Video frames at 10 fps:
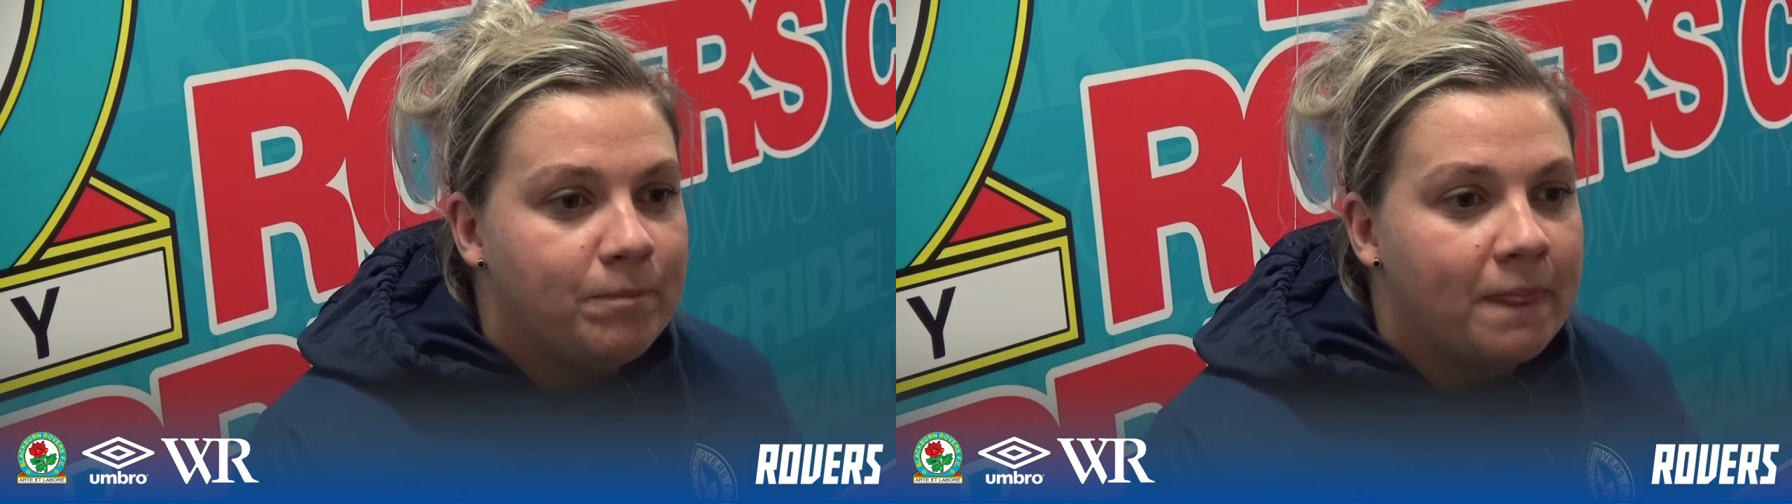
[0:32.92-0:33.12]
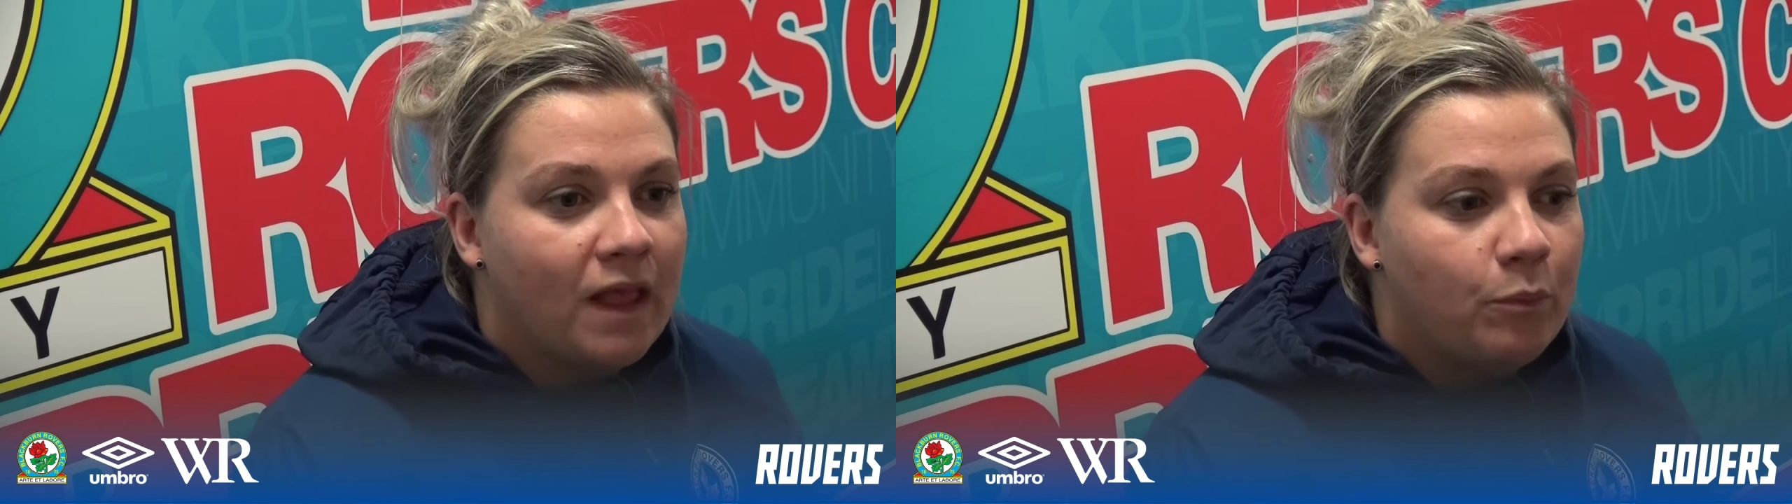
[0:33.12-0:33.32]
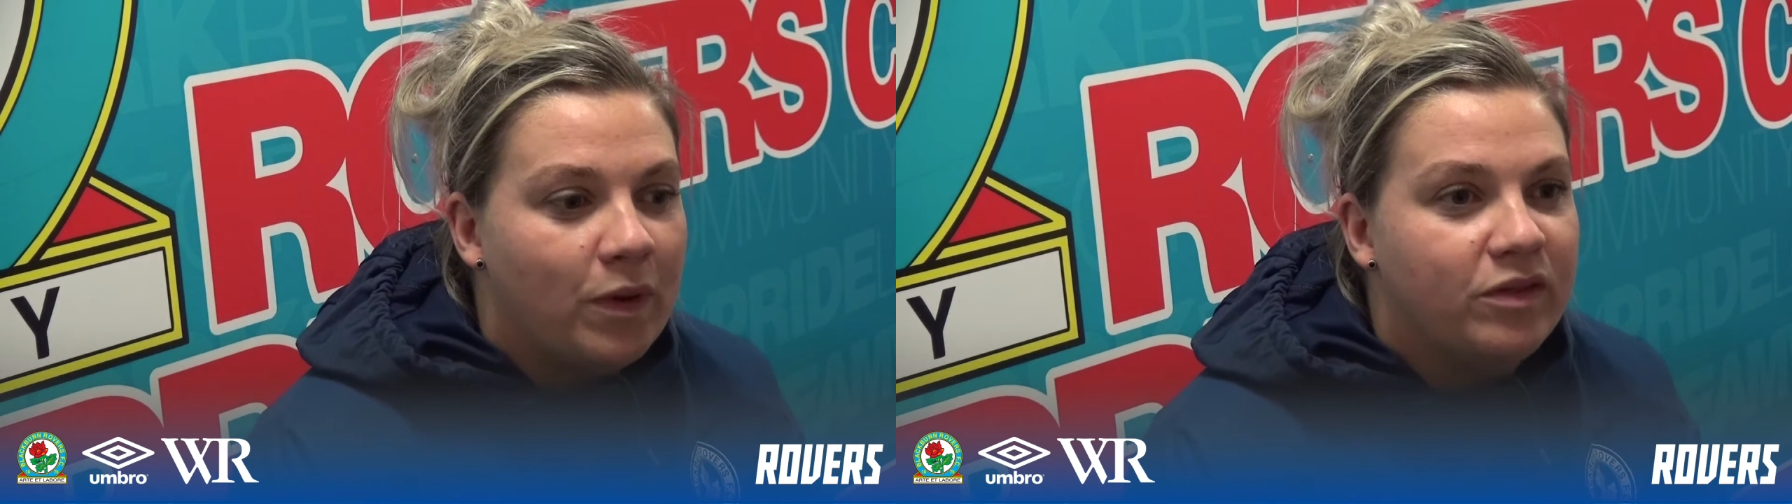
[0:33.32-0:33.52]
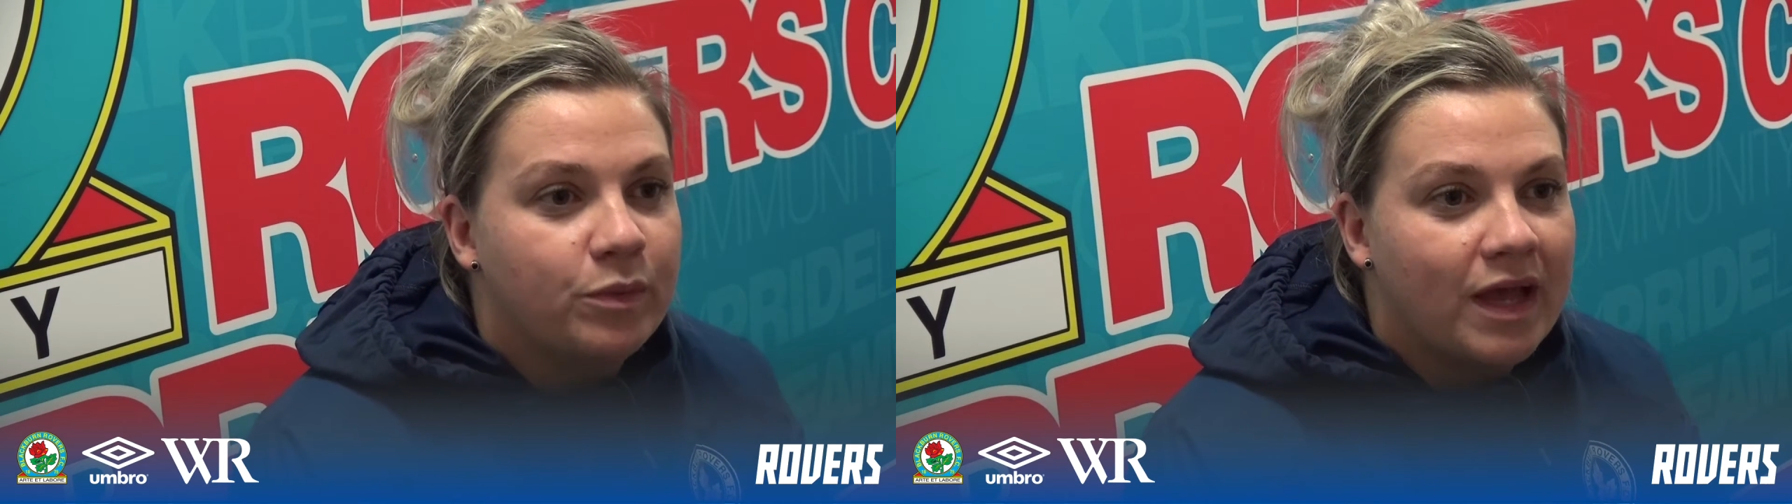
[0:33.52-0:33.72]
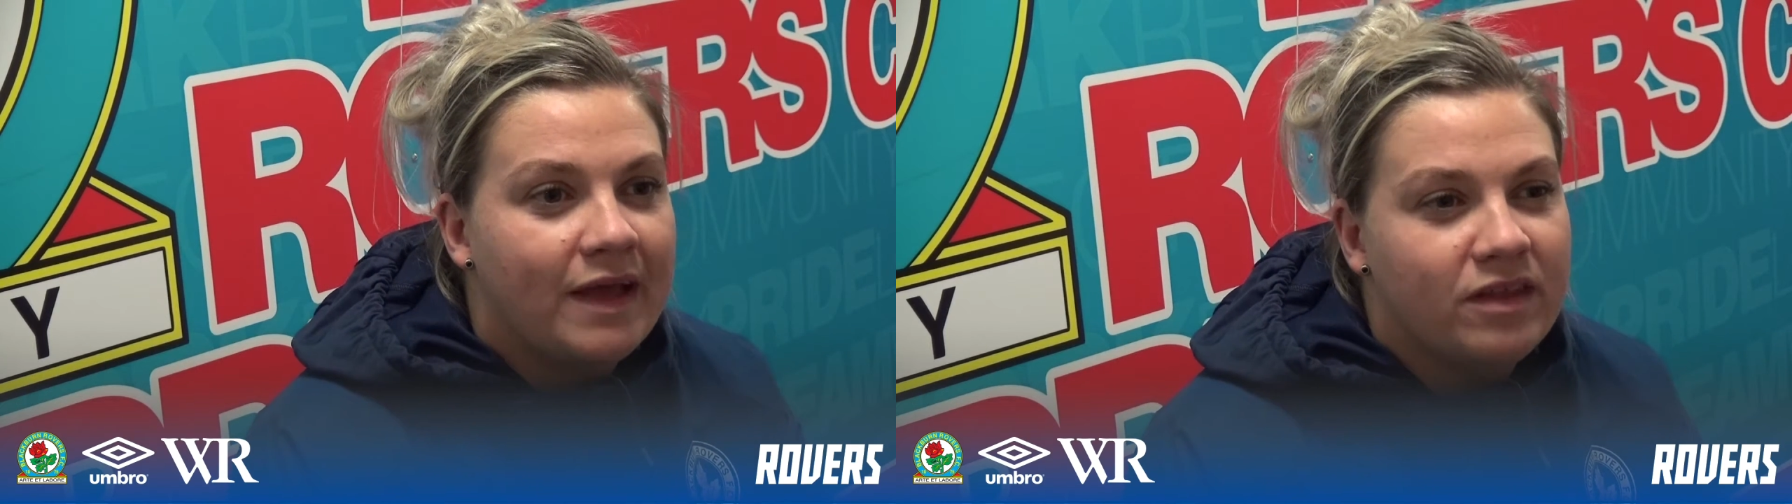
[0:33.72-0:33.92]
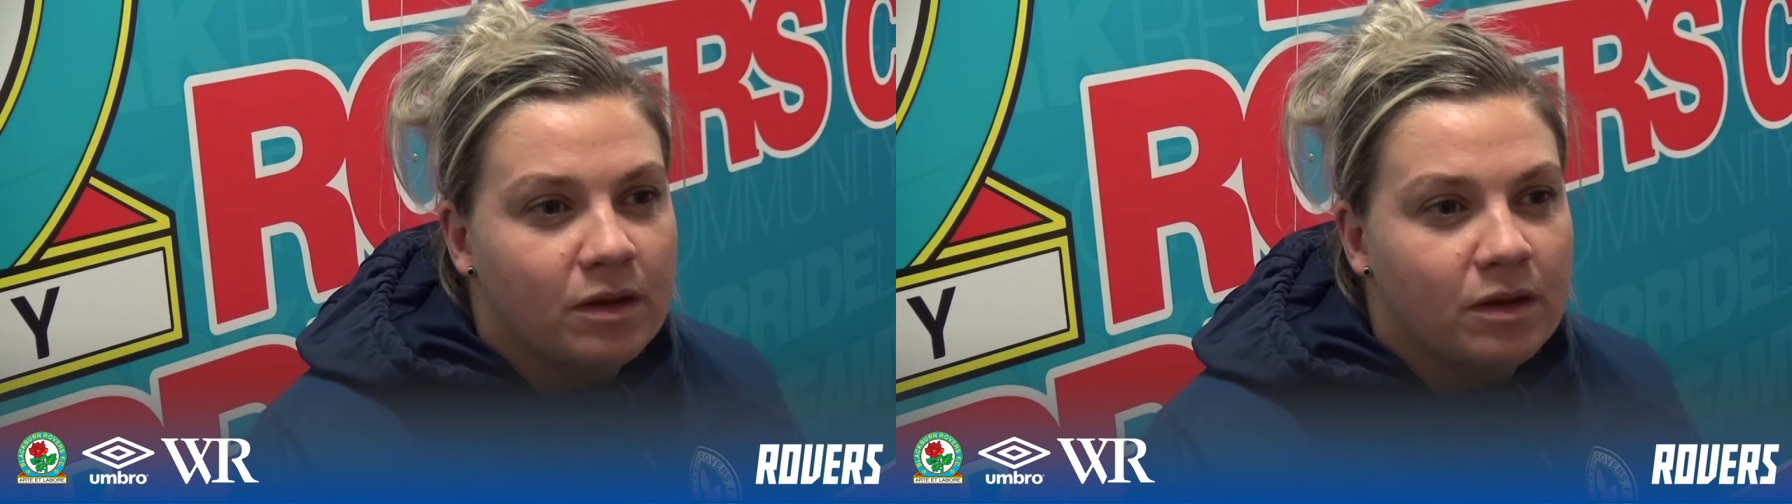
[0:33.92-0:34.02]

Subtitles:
And when they were getting the